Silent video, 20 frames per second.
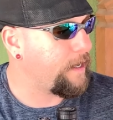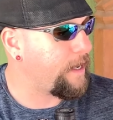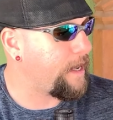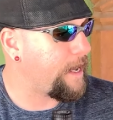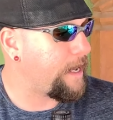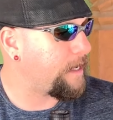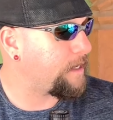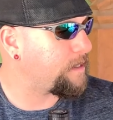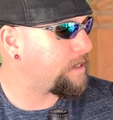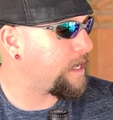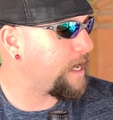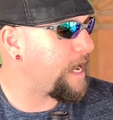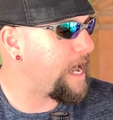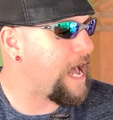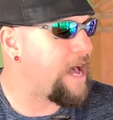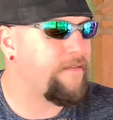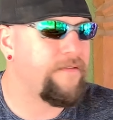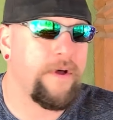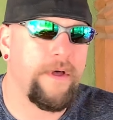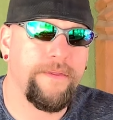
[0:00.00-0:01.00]
And I
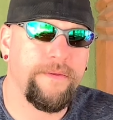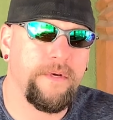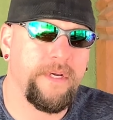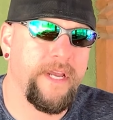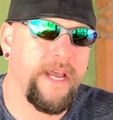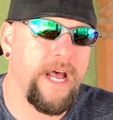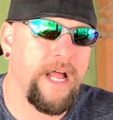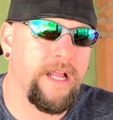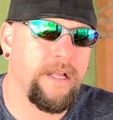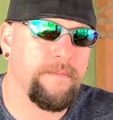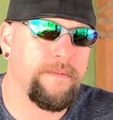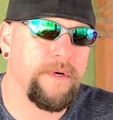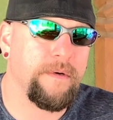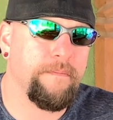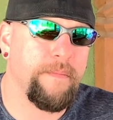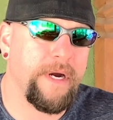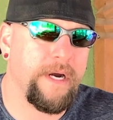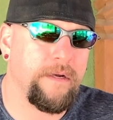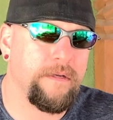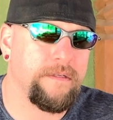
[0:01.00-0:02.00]
have all three caliber
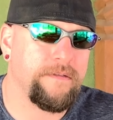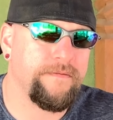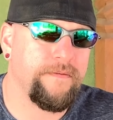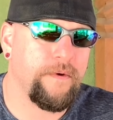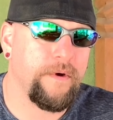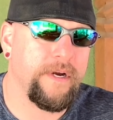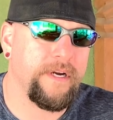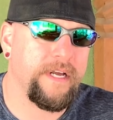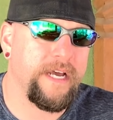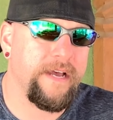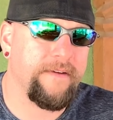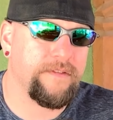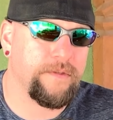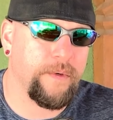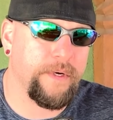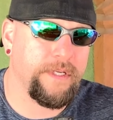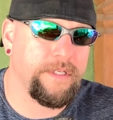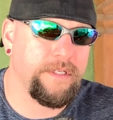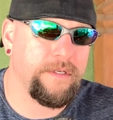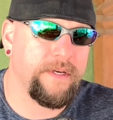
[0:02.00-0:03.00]
barrels for it. I have
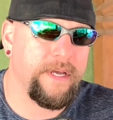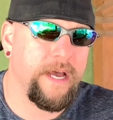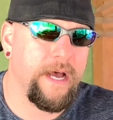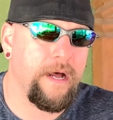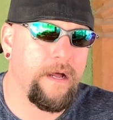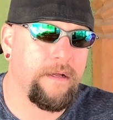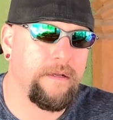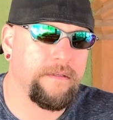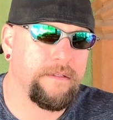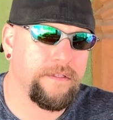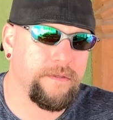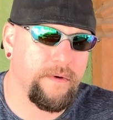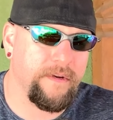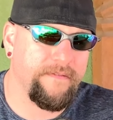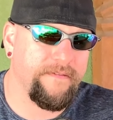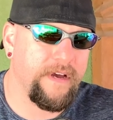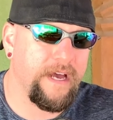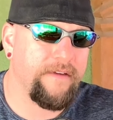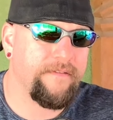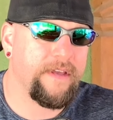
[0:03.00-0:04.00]
22 cal,
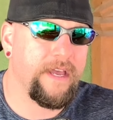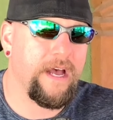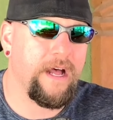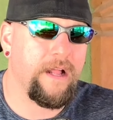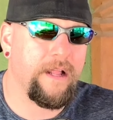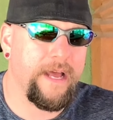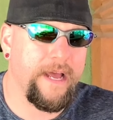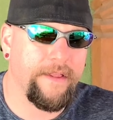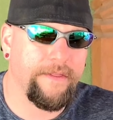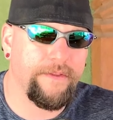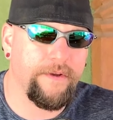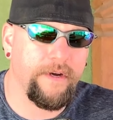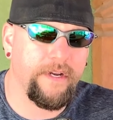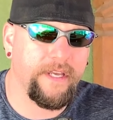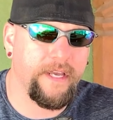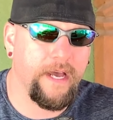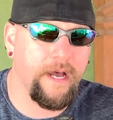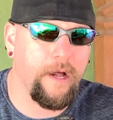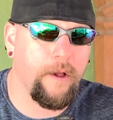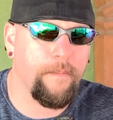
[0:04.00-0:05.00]
25 cal, and 30
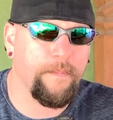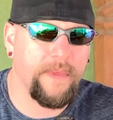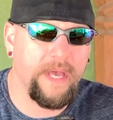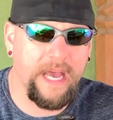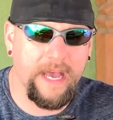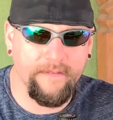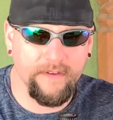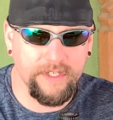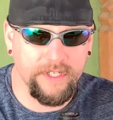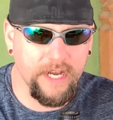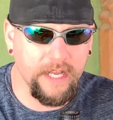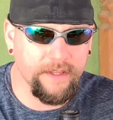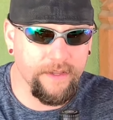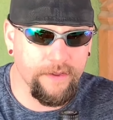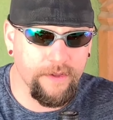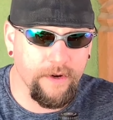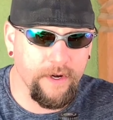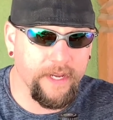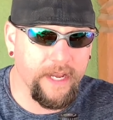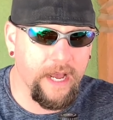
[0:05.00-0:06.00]
cal. I haven't shot the
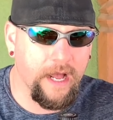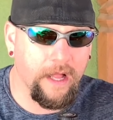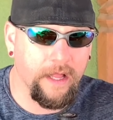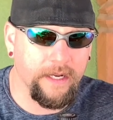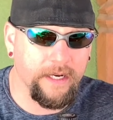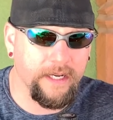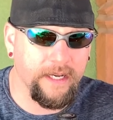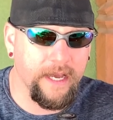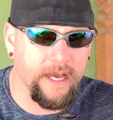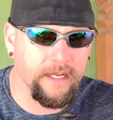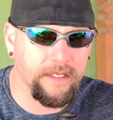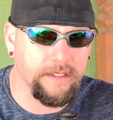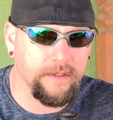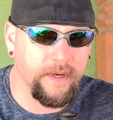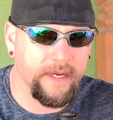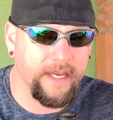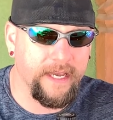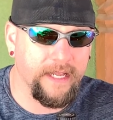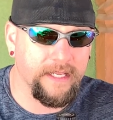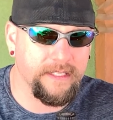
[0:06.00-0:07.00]
30 cal in it yet, so
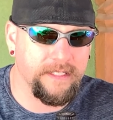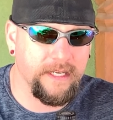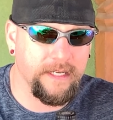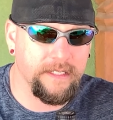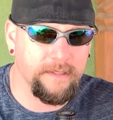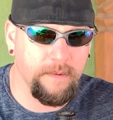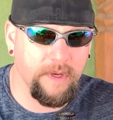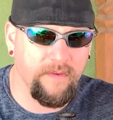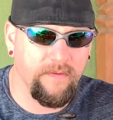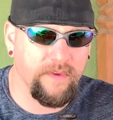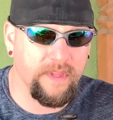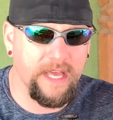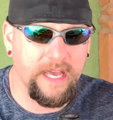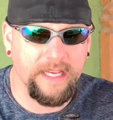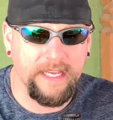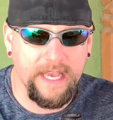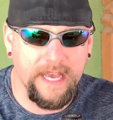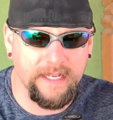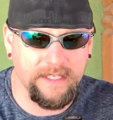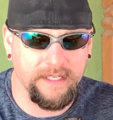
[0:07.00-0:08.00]
I can't speak for that
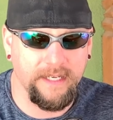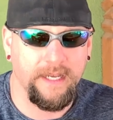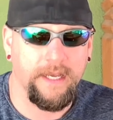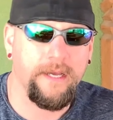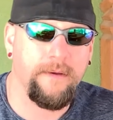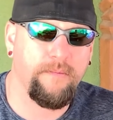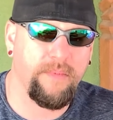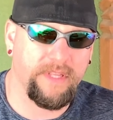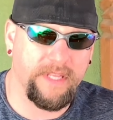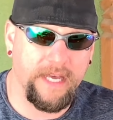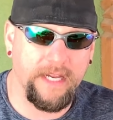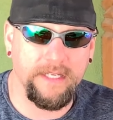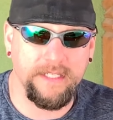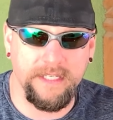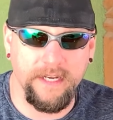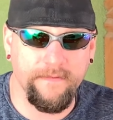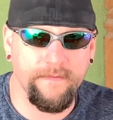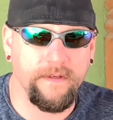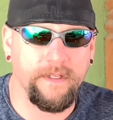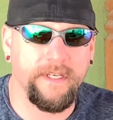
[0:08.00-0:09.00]
yet, but that is
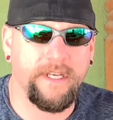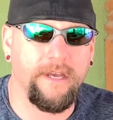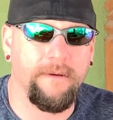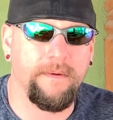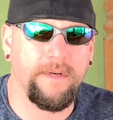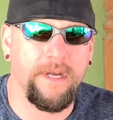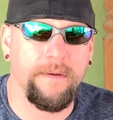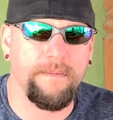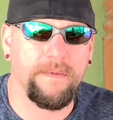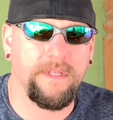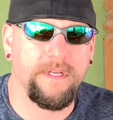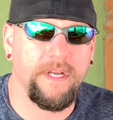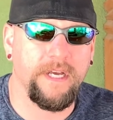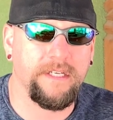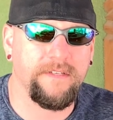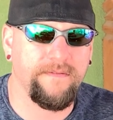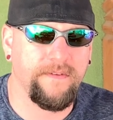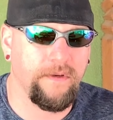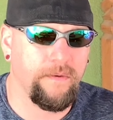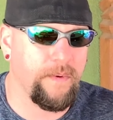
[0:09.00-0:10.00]
definitely coming up in the
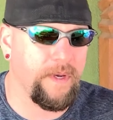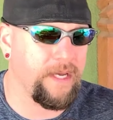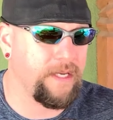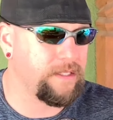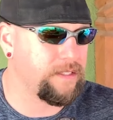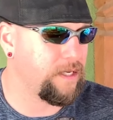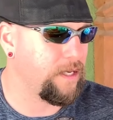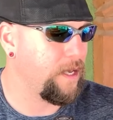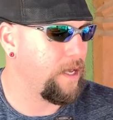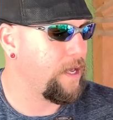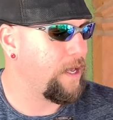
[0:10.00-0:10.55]
next few weeks.